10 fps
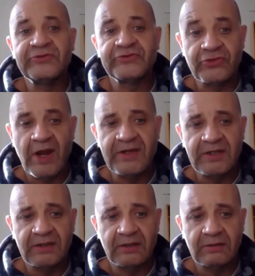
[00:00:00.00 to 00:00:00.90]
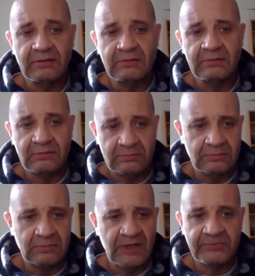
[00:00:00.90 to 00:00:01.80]
is training
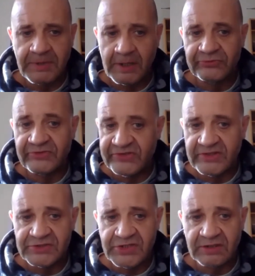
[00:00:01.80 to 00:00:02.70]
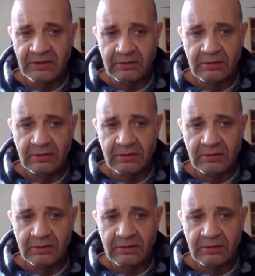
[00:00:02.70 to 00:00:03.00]
as opposed to teaching.